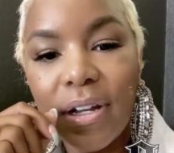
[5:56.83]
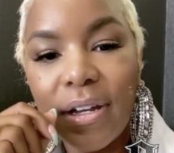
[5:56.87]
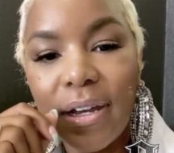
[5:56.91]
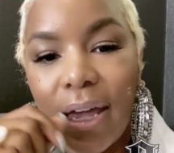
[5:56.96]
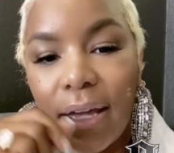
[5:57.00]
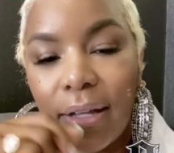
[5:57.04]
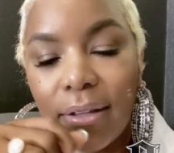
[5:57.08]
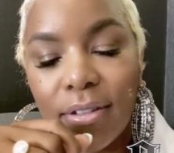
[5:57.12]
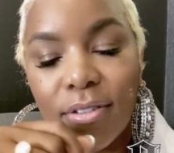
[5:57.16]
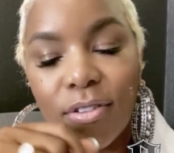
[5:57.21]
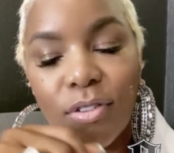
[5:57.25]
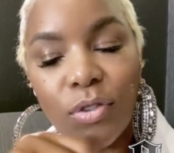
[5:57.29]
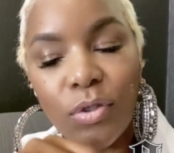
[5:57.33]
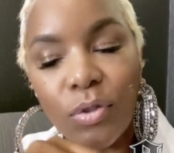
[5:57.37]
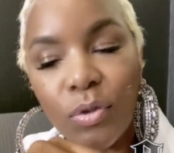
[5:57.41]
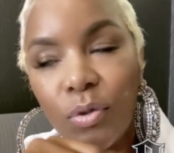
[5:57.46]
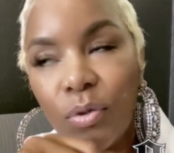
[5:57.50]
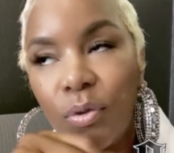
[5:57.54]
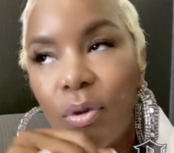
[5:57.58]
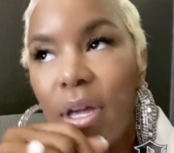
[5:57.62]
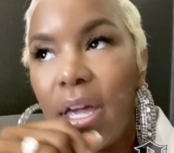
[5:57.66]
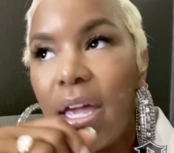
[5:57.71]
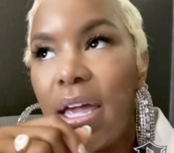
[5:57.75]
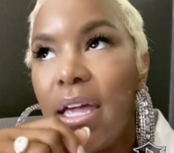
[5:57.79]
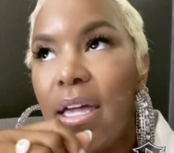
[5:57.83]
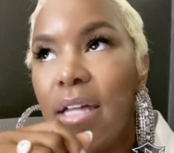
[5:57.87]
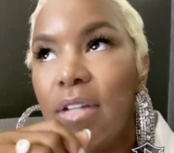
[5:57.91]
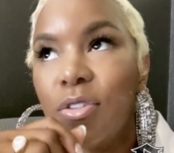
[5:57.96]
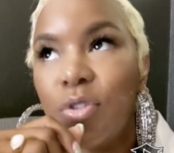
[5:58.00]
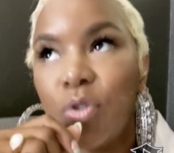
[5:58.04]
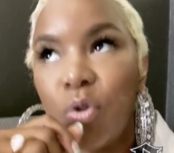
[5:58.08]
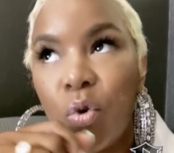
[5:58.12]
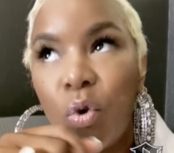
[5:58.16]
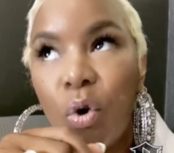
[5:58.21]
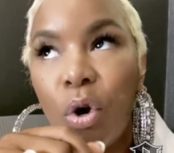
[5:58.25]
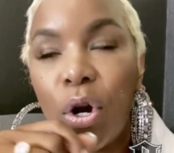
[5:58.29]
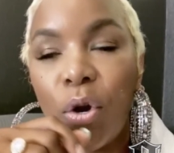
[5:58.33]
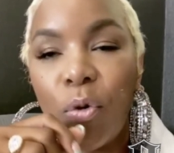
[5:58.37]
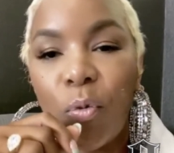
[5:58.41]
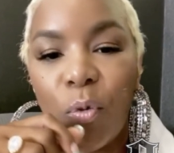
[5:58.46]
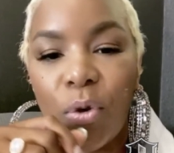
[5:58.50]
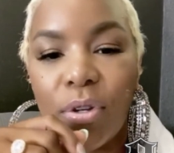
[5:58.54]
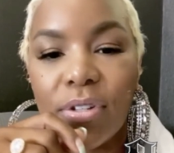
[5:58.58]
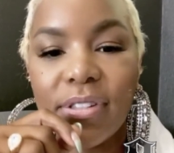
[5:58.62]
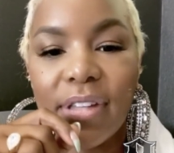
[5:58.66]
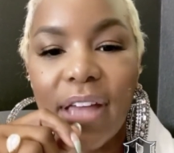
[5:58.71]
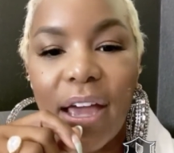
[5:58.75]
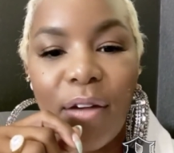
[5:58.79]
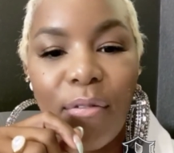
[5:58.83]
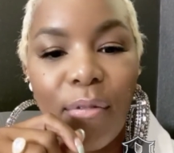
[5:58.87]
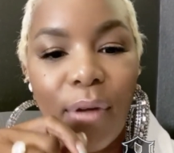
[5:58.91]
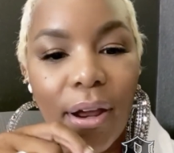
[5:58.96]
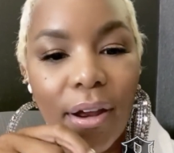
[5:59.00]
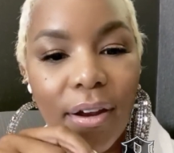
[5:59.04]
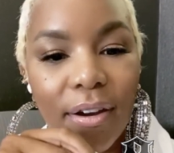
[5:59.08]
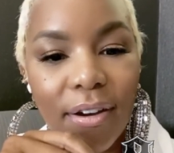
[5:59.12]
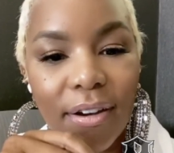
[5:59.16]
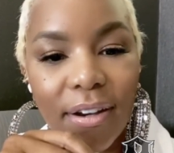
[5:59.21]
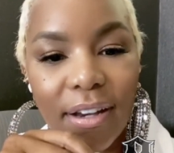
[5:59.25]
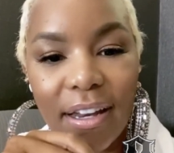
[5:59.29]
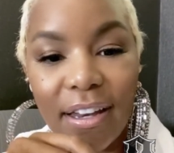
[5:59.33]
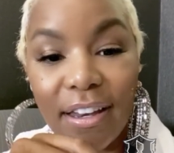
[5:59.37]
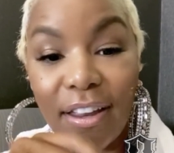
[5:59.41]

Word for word: connected to, and Torn was that record.